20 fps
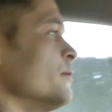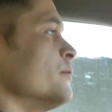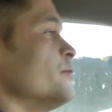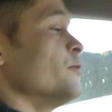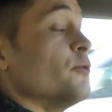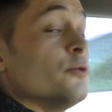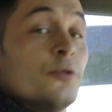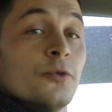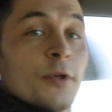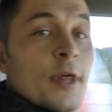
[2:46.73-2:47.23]

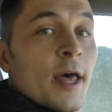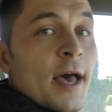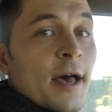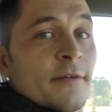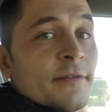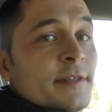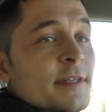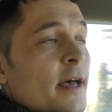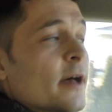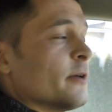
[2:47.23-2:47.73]

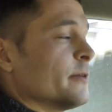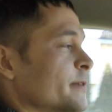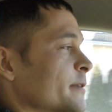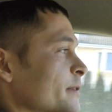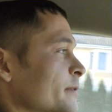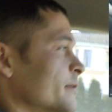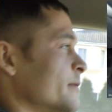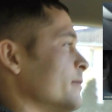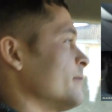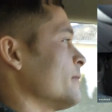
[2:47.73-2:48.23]

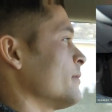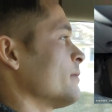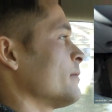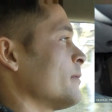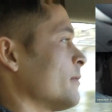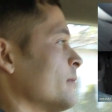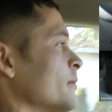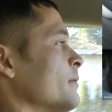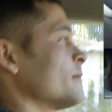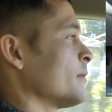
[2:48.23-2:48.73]
2,500
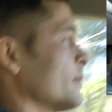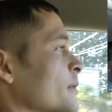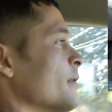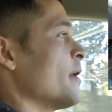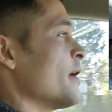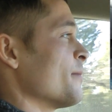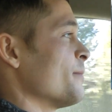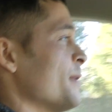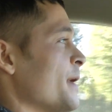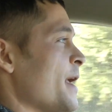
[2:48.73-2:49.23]

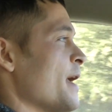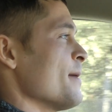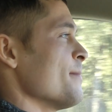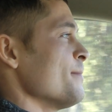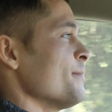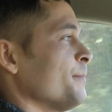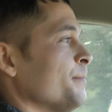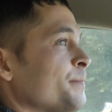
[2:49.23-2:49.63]
RPM.